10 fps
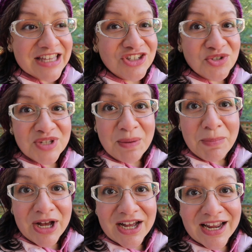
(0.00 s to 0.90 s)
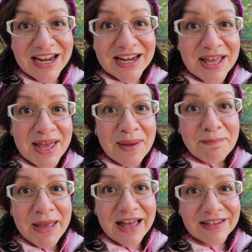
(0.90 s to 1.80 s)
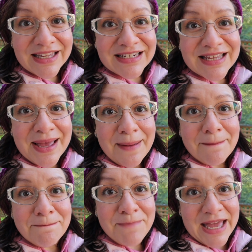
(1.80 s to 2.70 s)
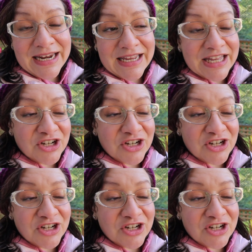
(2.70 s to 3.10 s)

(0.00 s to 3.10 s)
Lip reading: is using pine pellet bedding.